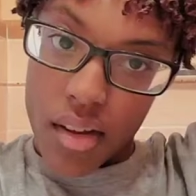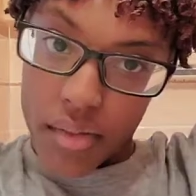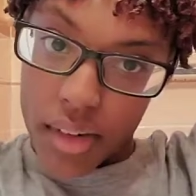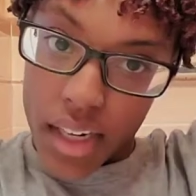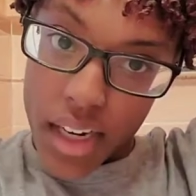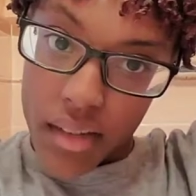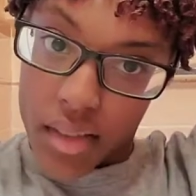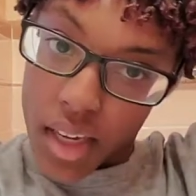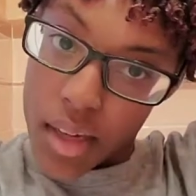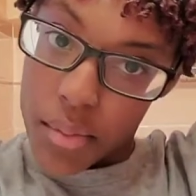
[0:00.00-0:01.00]
I forget how
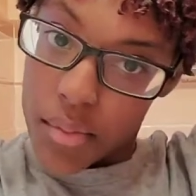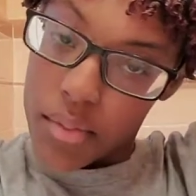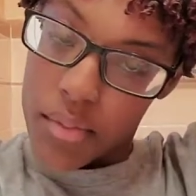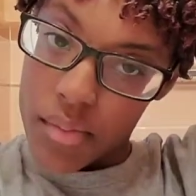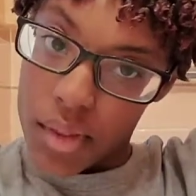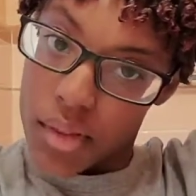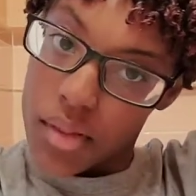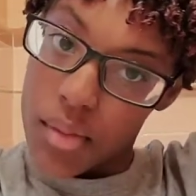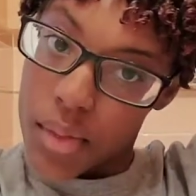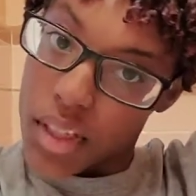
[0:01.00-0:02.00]
time
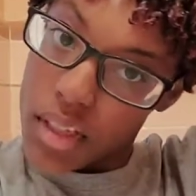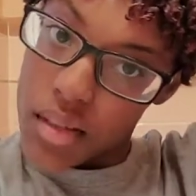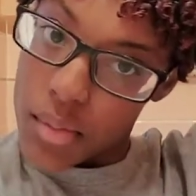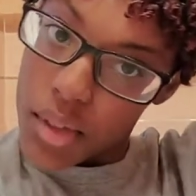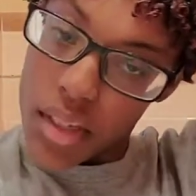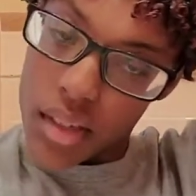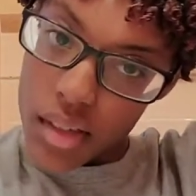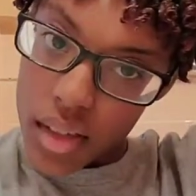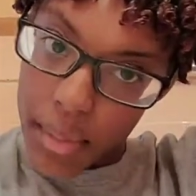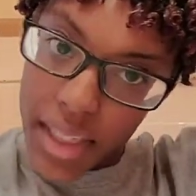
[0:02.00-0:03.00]
consuming this will be.
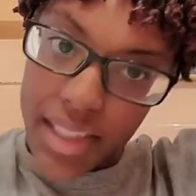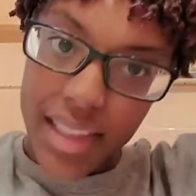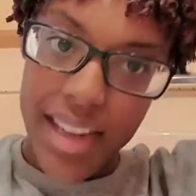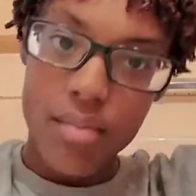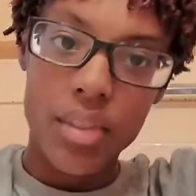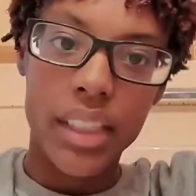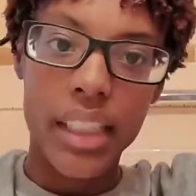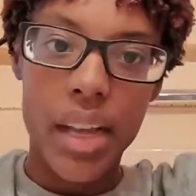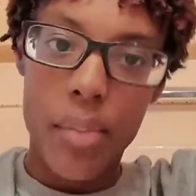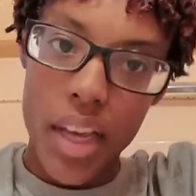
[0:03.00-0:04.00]
I mean, it's not
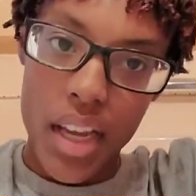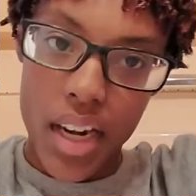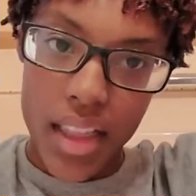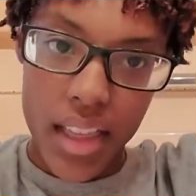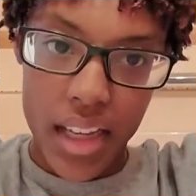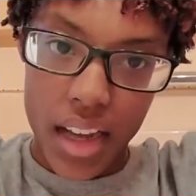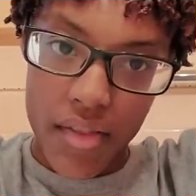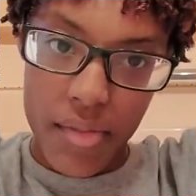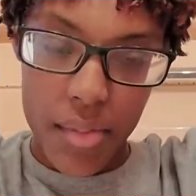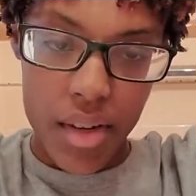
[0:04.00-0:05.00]
really that bad. I think
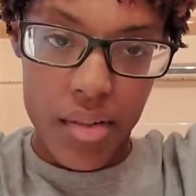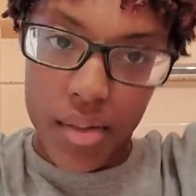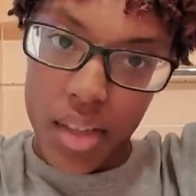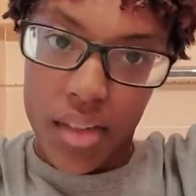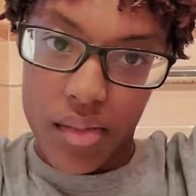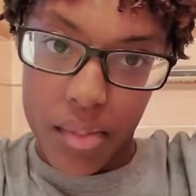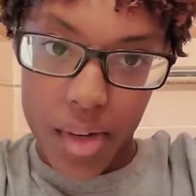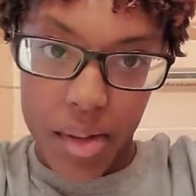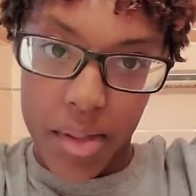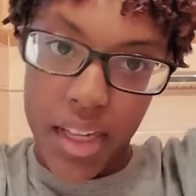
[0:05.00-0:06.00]
I've been doing this for
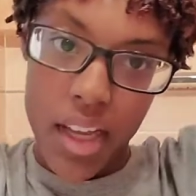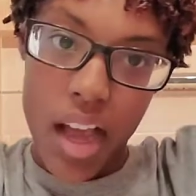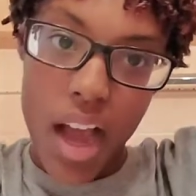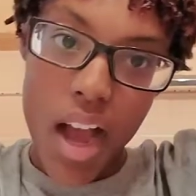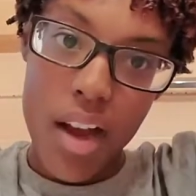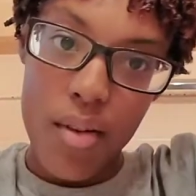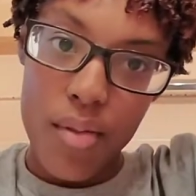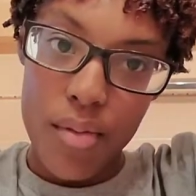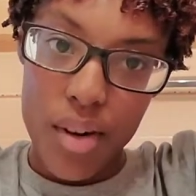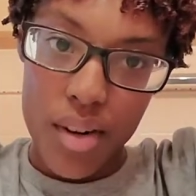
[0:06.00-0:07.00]
probably like an hour
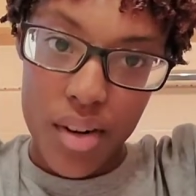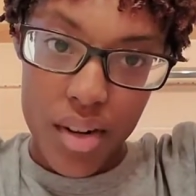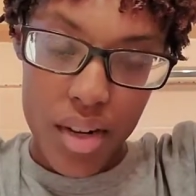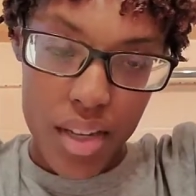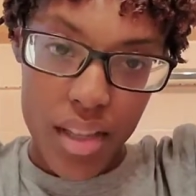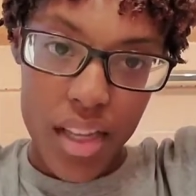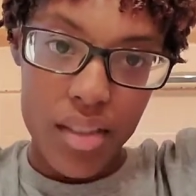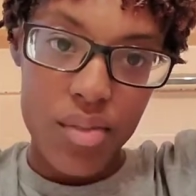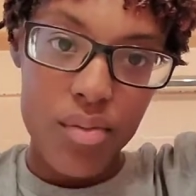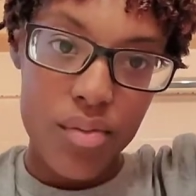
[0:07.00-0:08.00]
and like